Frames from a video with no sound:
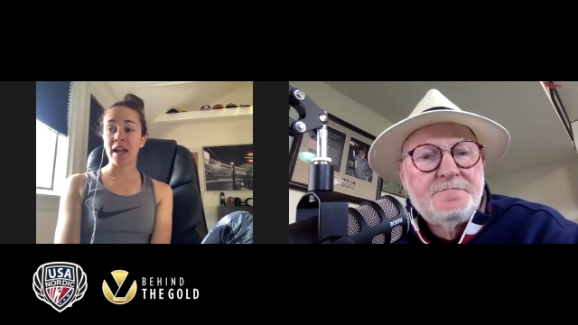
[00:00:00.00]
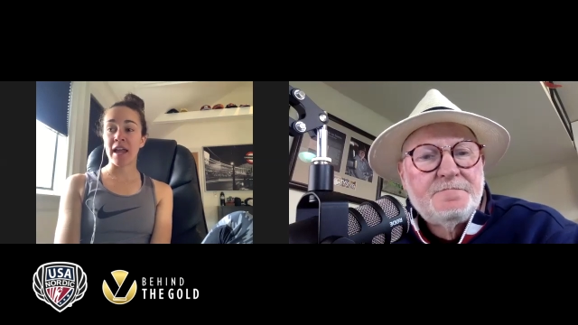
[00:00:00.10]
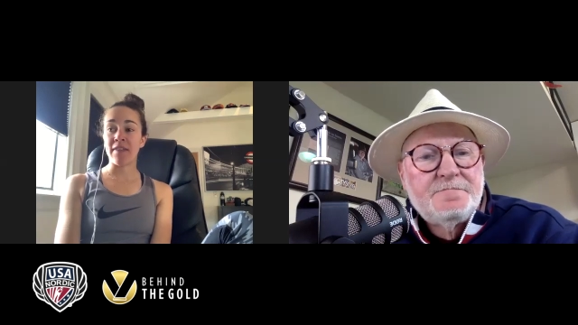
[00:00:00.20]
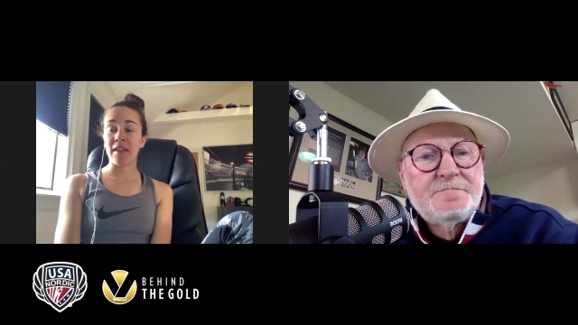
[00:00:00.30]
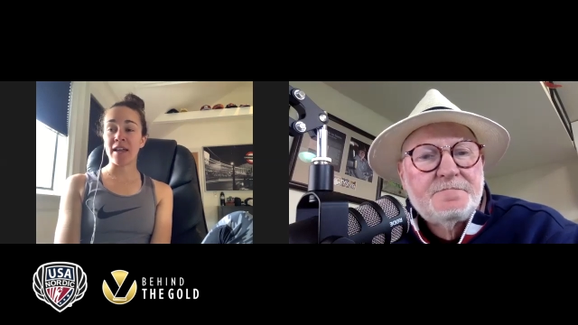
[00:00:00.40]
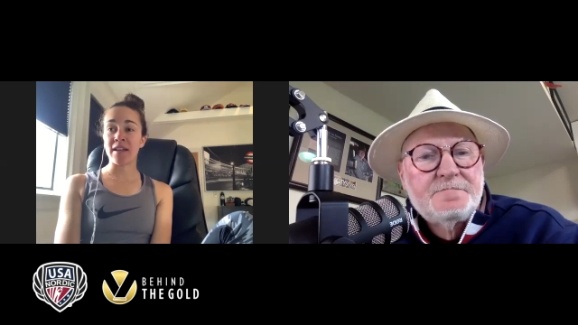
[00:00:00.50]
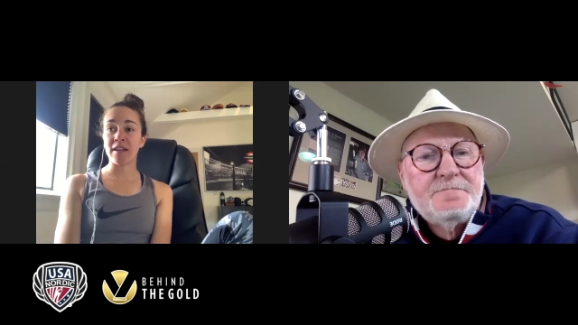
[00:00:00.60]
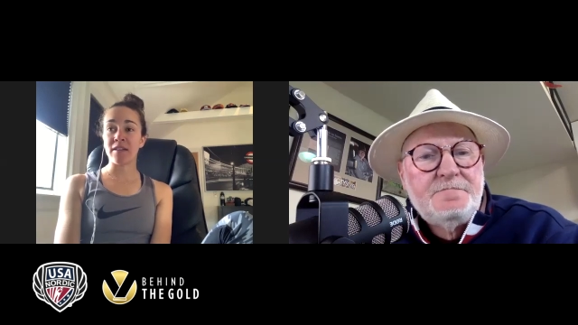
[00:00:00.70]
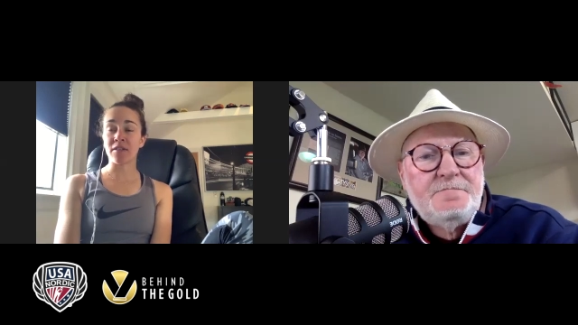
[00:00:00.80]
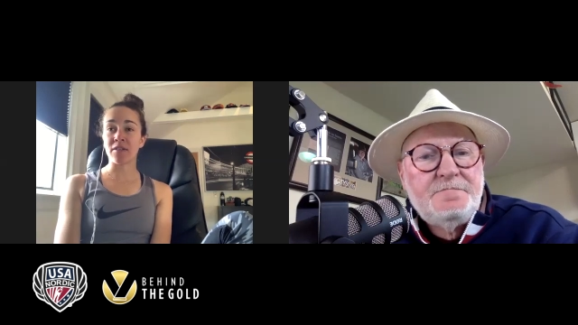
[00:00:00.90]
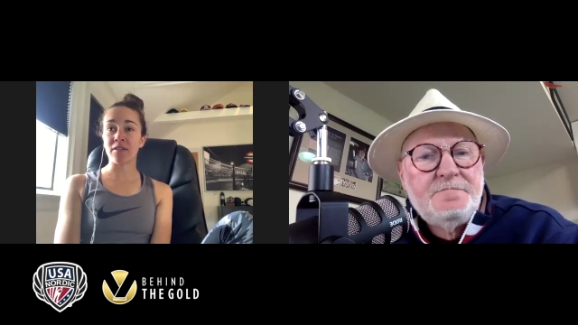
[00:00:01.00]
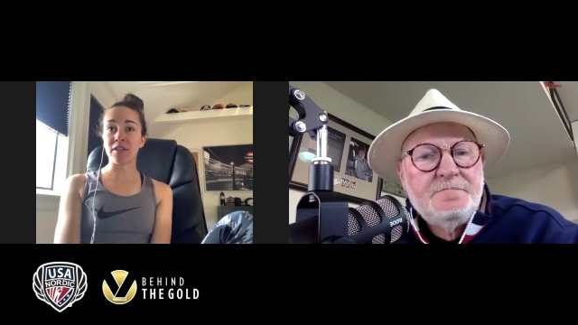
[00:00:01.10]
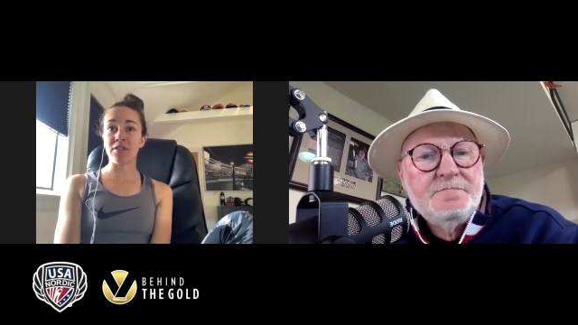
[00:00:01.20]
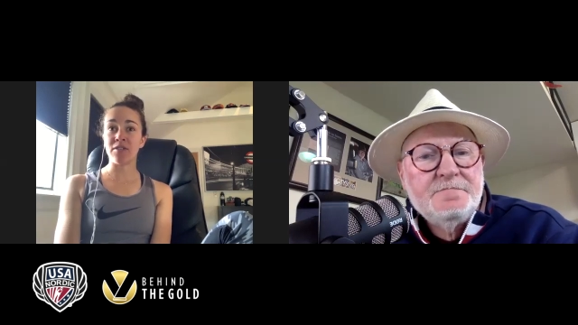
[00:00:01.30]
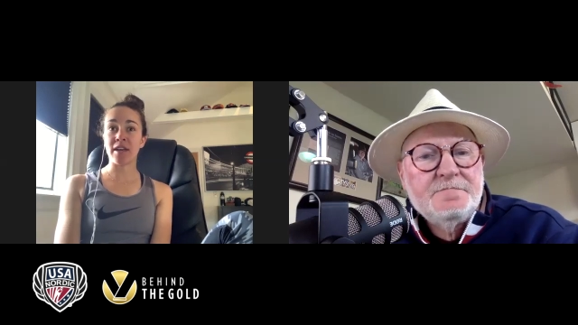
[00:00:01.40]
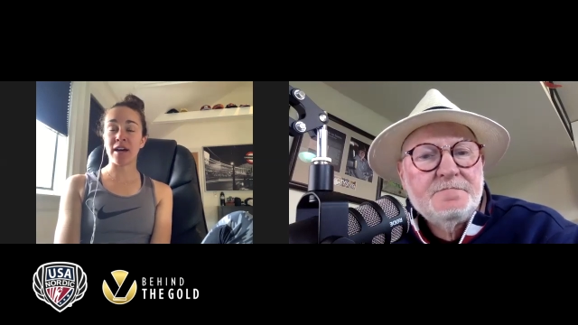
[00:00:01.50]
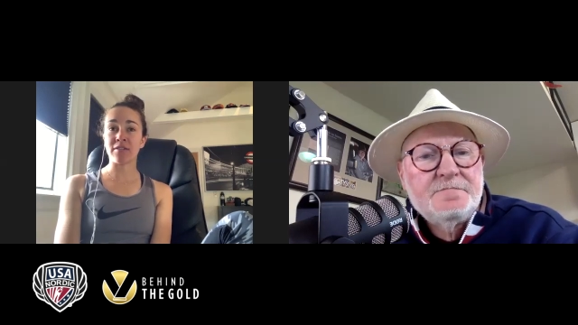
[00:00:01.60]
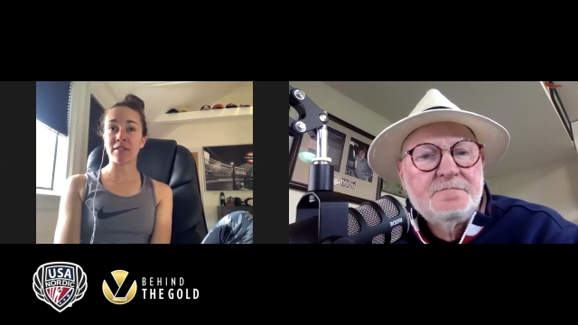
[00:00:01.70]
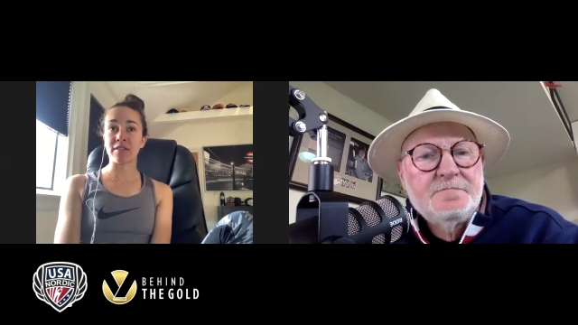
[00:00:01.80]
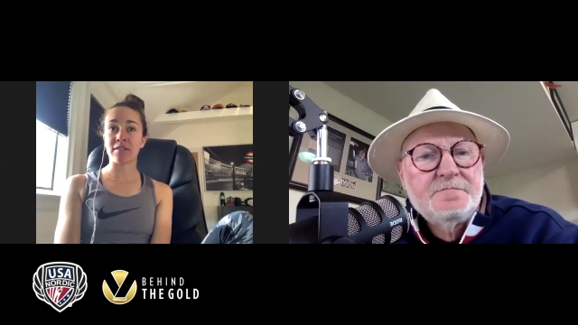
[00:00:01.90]
Speaker 1: And then in the early
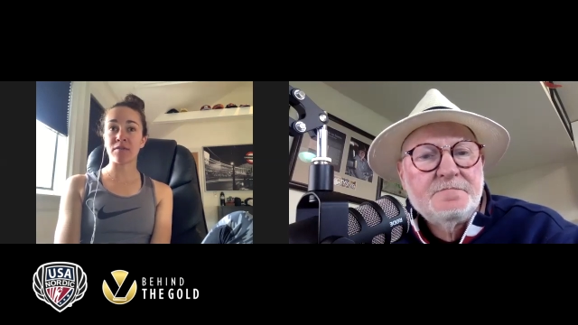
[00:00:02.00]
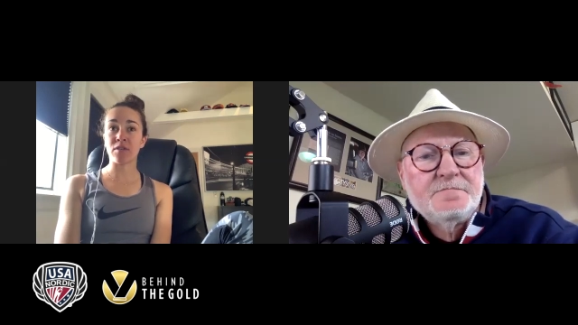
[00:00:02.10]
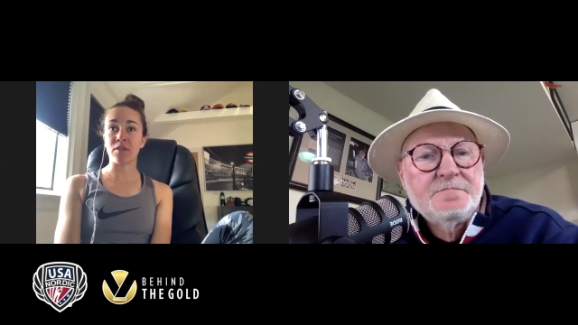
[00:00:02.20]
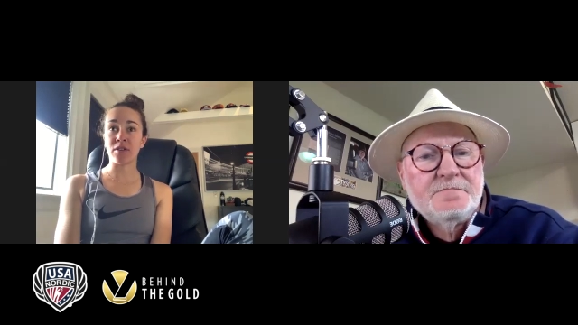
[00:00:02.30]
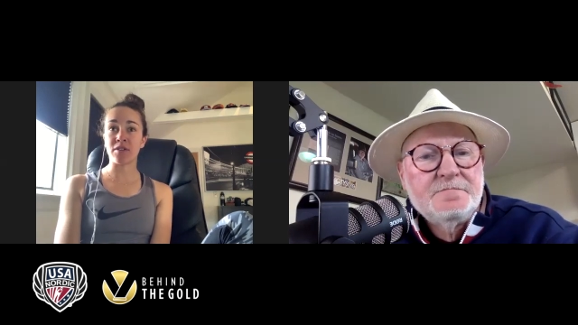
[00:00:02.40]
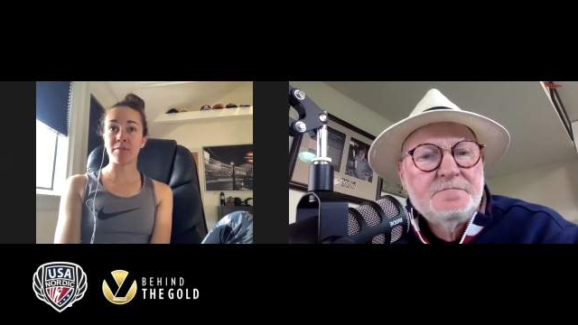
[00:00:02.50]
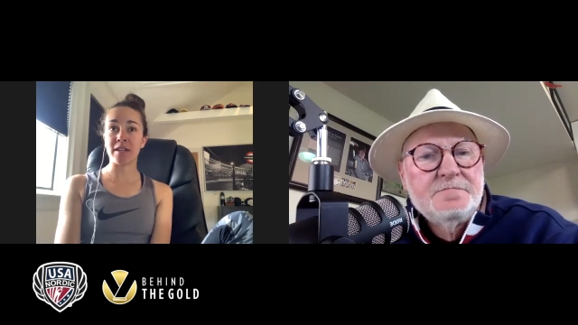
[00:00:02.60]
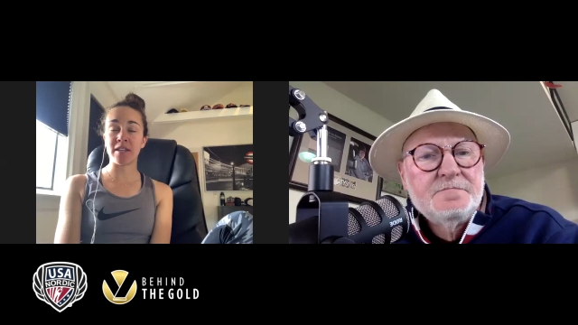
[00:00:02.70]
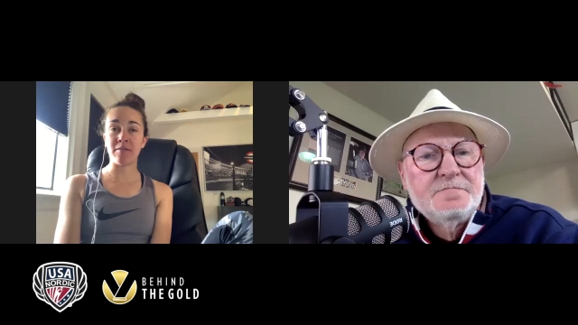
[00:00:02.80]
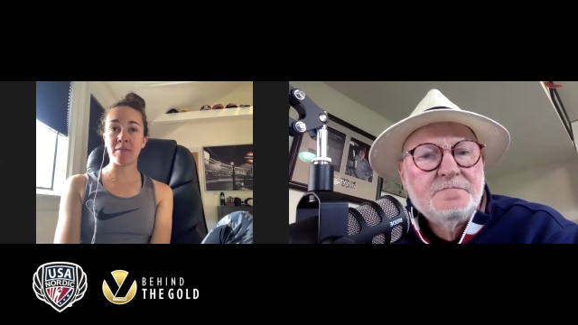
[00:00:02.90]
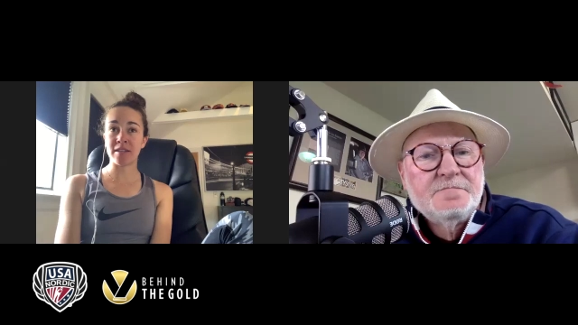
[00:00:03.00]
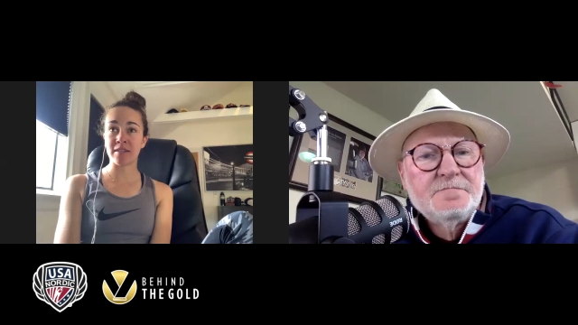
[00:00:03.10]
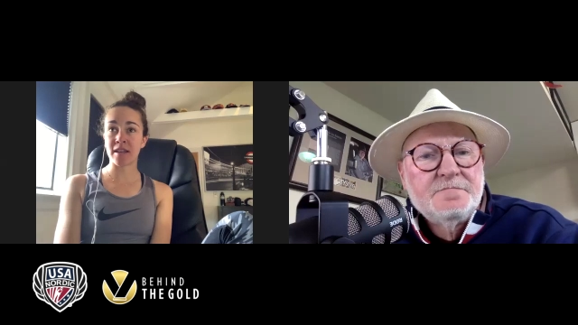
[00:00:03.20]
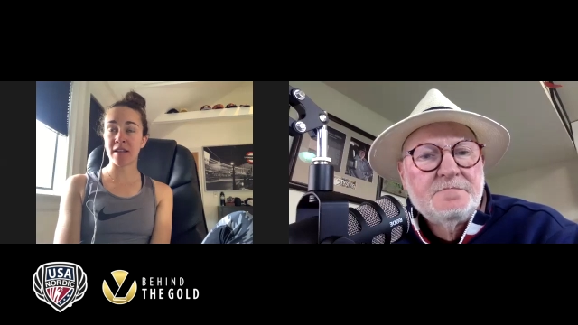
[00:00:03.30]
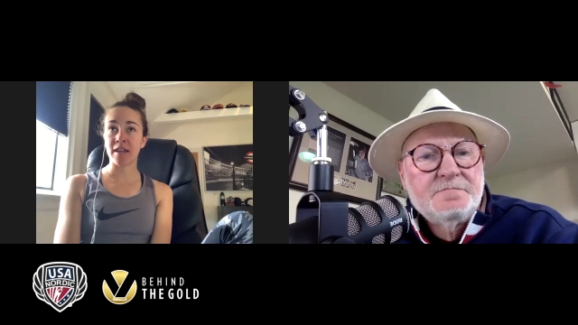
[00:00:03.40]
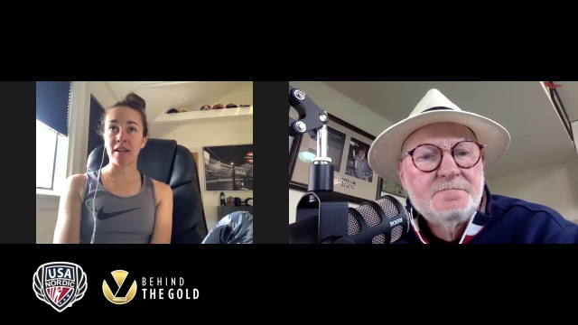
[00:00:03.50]
2000s, of course, my teammates like